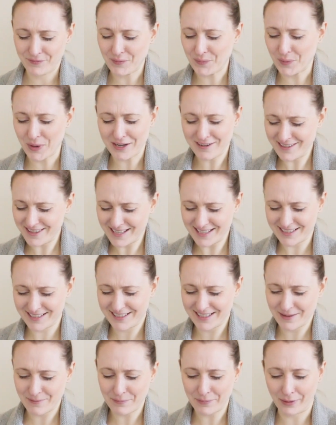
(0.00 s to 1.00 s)
What are these
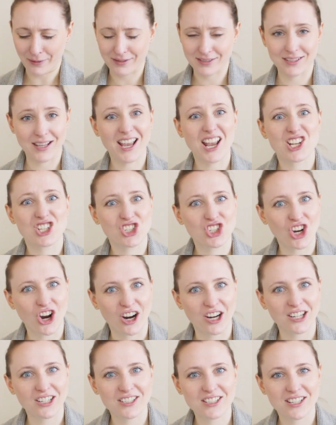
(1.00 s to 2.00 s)
symbols? Like a
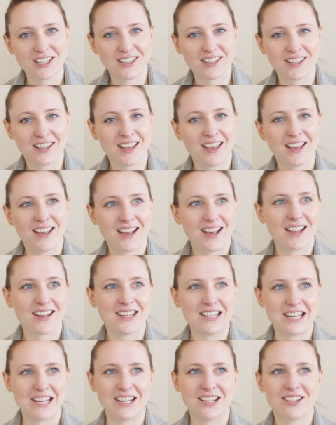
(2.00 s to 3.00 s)
chart, a
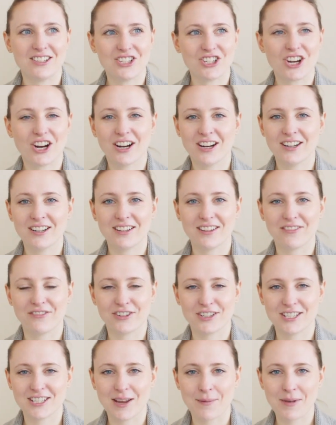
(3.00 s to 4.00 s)
knitting chart. And the
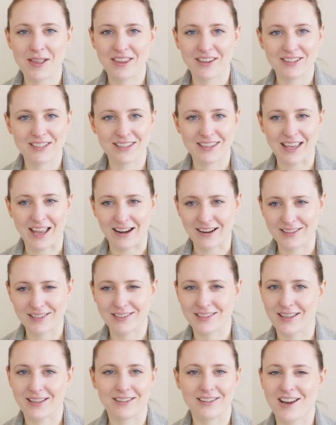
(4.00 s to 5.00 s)
first time I looked at that, I
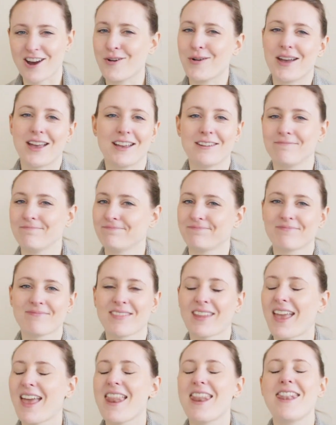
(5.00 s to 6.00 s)
was like, no
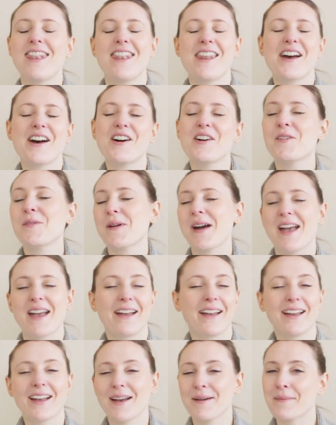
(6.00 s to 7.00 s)

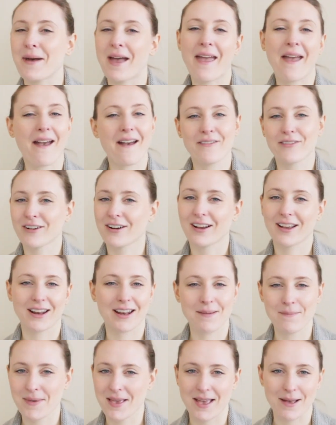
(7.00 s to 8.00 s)
way am I ever
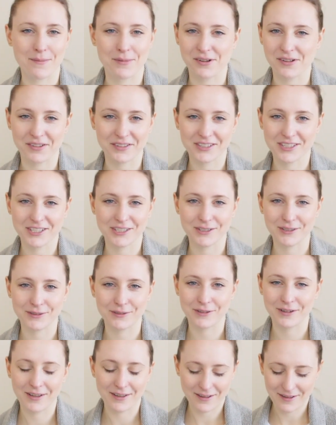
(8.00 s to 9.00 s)
going to be able
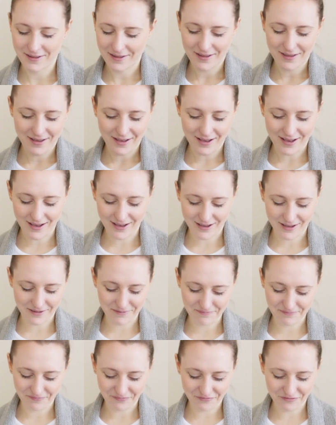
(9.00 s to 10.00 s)
to
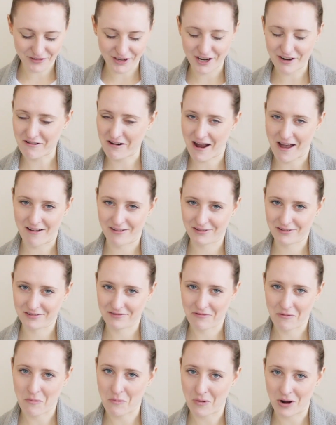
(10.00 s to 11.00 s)
figure out
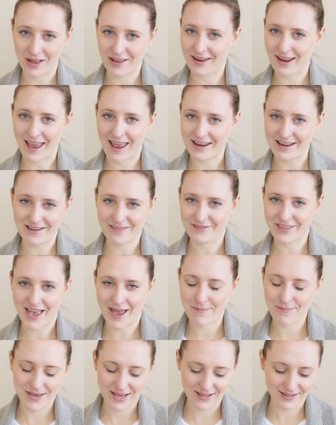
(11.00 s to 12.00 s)
what any of
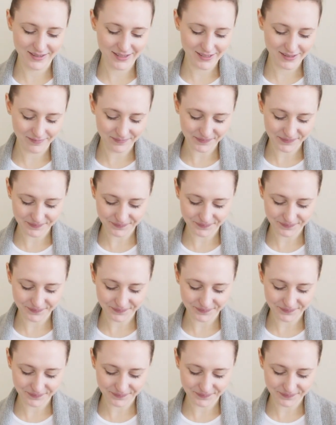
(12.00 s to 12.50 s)
that means.